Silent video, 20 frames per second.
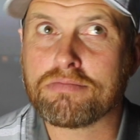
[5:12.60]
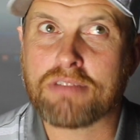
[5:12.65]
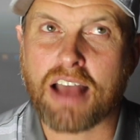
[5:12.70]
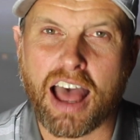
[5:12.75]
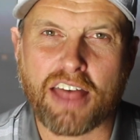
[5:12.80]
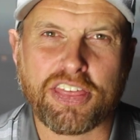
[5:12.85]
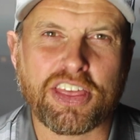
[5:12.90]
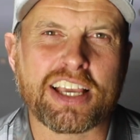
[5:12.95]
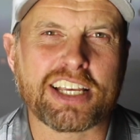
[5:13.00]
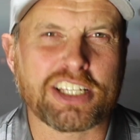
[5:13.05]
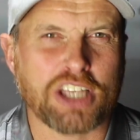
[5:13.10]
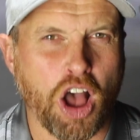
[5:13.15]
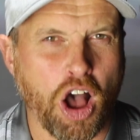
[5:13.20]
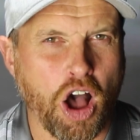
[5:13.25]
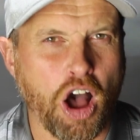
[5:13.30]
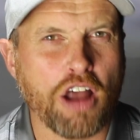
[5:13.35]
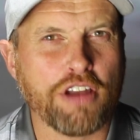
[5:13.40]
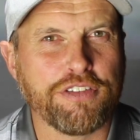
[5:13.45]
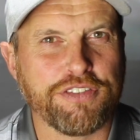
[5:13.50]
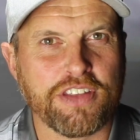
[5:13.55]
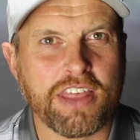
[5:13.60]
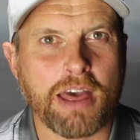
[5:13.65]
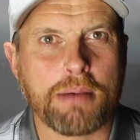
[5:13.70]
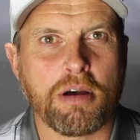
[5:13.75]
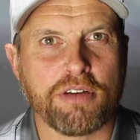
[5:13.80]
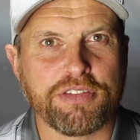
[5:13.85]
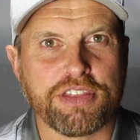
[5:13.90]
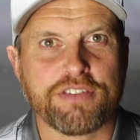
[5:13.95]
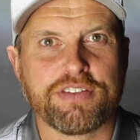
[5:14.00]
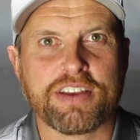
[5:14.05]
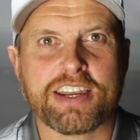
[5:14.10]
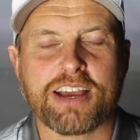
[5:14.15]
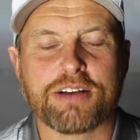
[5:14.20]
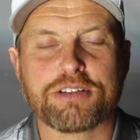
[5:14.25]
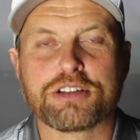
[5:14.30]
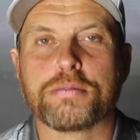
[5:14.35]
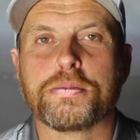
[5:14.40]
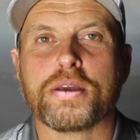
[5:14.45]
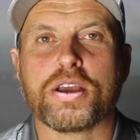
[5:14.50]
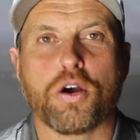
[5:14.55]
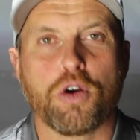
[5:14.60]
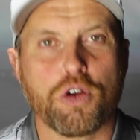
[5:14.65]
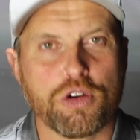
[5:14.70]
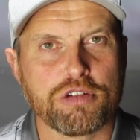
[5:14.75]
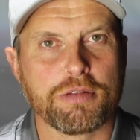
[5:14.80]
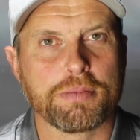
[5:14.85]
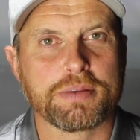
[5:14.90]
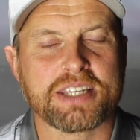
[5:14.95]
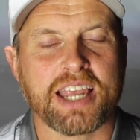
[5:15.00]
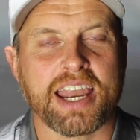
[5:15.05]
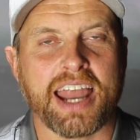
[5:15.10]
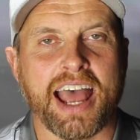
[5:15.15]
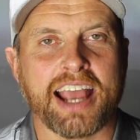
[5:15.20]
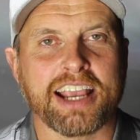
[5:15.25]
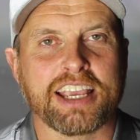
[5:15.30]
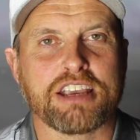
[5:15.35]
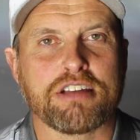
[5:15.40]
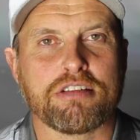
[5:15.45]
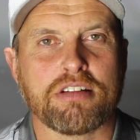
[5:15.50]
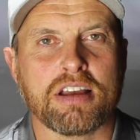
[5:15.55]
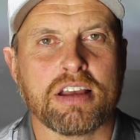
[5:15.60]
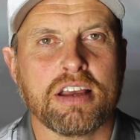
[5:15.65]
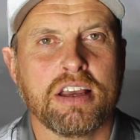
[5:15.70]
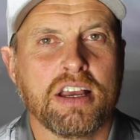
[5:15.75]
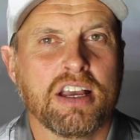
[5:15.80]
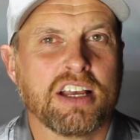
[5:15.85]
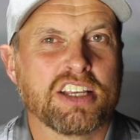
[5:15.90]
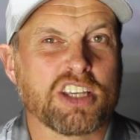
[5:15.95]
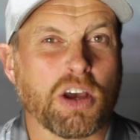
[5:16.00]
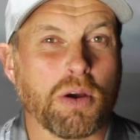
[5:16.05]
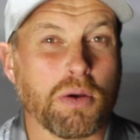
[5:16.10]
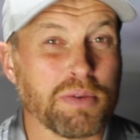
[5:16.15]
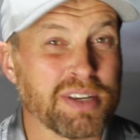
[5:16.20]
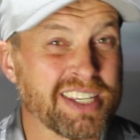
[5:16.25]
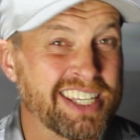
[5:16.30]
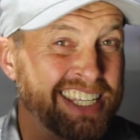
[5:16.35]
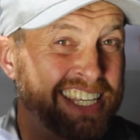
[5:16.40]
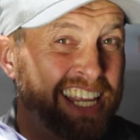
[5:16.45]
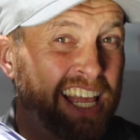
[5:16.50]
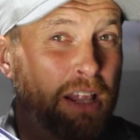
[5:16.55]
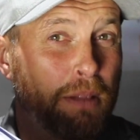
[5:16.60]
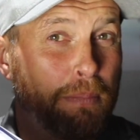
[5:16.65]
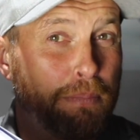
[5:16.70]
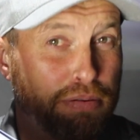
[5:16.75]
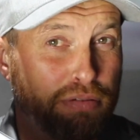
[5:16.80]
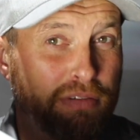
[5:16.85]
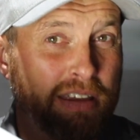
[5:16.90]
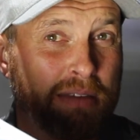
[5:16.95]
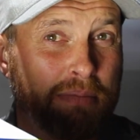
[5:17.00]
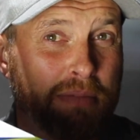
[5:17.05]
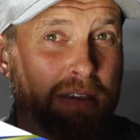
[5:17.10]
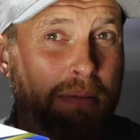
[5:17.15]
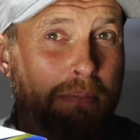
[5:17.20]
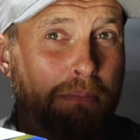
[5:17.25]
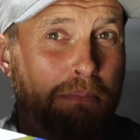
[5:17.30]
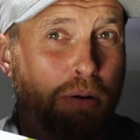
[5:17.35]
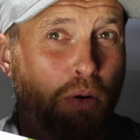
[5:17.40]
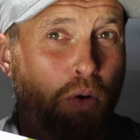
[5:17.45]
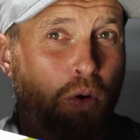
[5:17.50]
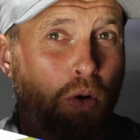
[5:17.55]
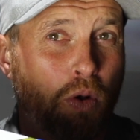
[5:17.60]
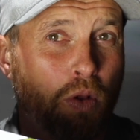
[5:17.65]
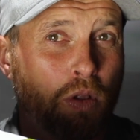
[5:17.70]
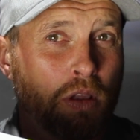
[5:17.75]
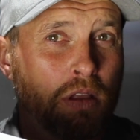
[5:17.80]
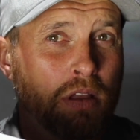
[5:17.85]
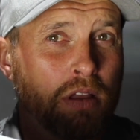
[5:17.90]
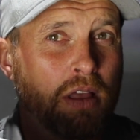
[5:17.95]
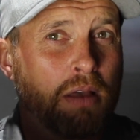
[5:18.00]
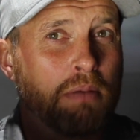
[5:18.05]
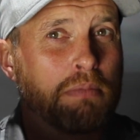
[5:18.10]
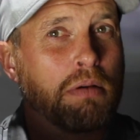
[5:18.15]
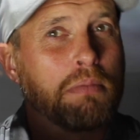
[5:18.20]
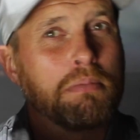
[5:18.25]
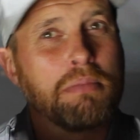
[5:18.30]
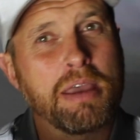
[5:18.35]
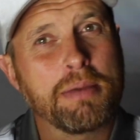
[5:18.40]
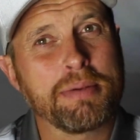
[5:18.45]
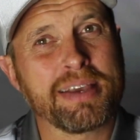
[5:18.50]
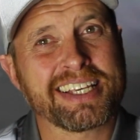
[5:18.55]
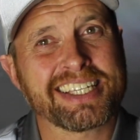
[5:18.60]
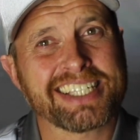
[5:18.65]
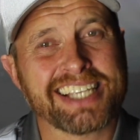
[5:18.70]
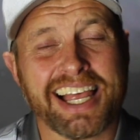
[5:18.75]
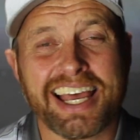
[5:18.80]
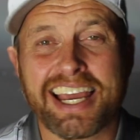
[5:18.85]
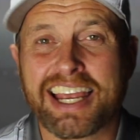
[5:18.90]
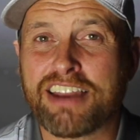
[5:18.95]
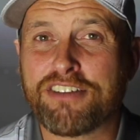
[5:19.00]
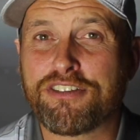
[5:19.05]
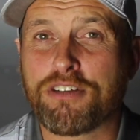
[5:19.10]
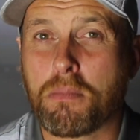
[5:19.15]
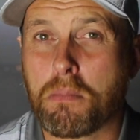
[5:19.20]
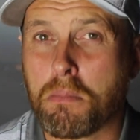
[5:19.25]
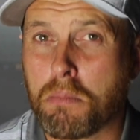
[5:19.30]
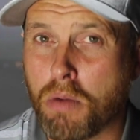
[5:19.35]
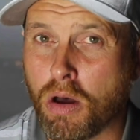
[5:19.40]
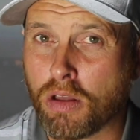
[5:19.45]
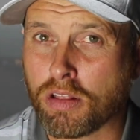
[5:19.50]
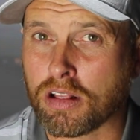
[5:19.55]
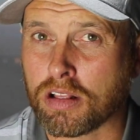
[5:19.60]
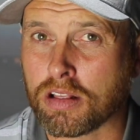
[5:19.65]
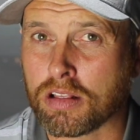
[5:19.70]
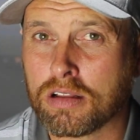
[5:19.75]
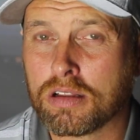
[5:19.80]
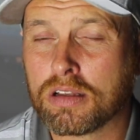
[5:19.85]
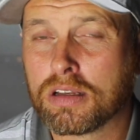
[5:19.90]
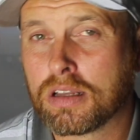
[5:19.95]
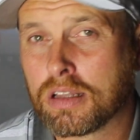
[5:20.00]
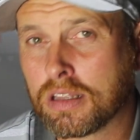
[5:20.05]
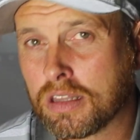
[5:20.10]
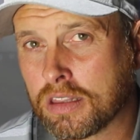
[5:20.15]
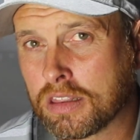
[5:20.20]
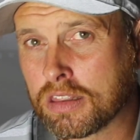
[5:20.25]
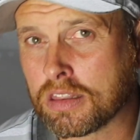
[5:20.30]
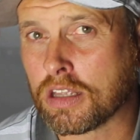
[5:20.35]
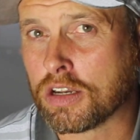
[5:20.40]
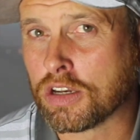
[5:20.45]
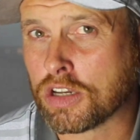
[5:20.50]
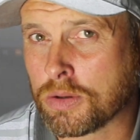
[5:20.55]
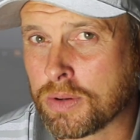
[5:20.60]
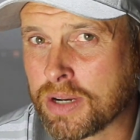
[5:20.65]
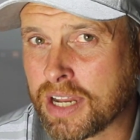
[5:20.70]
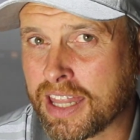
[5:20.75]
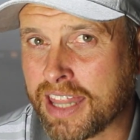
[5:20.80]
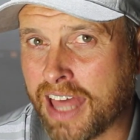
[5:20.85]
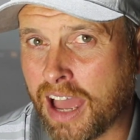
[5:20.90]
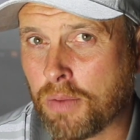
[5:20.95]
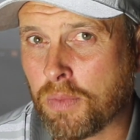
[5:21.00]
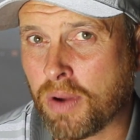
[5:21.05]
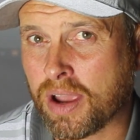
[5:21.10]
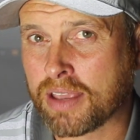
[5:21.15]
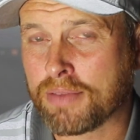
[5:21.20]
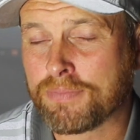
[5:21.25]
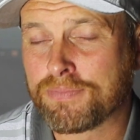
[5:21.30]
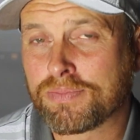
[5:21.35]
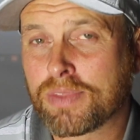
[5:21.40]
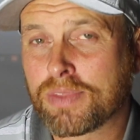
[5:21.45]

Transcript: I think it's hard for them off the video to be 100% accurate. So it was still premium ball, but maybe a slightly different model than doing it that way.